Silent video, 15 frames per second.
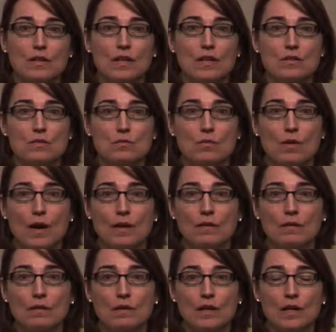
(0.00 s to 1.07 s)
is
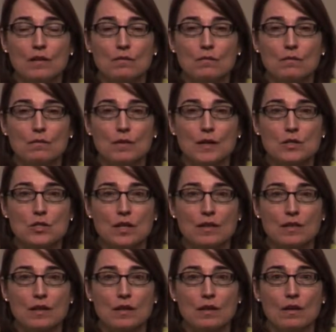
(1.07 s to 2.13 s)
one in which I
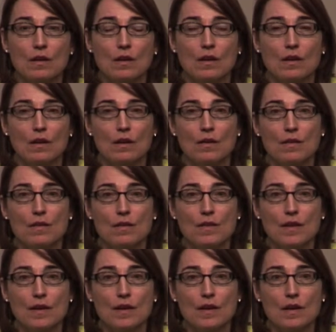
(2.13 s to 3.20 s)
think
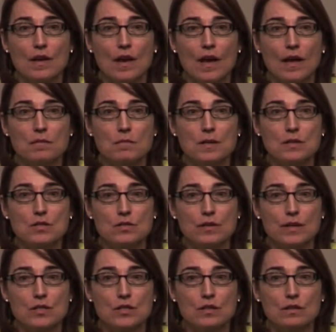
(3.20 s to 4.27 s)
the
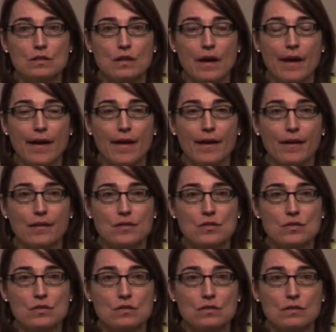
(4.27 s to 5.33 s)
administration
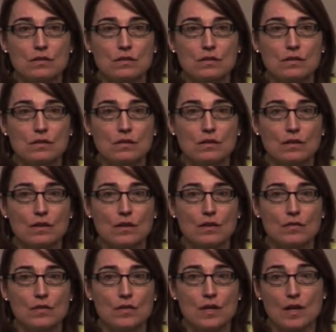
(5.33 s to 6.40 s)
has,
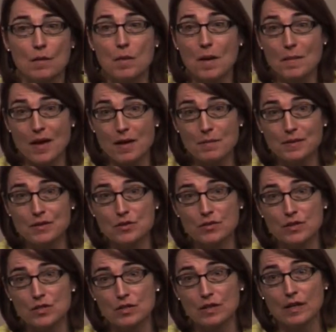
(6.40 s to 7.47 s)
the Obama
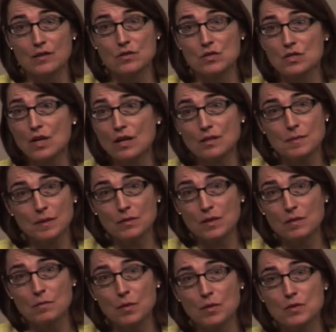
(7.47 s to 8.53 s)
administration has talked about the
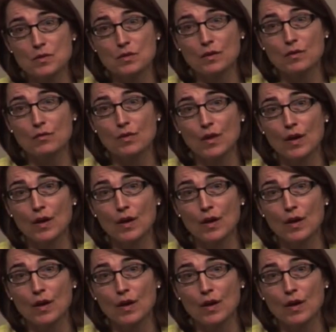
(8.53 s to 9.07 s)
importance of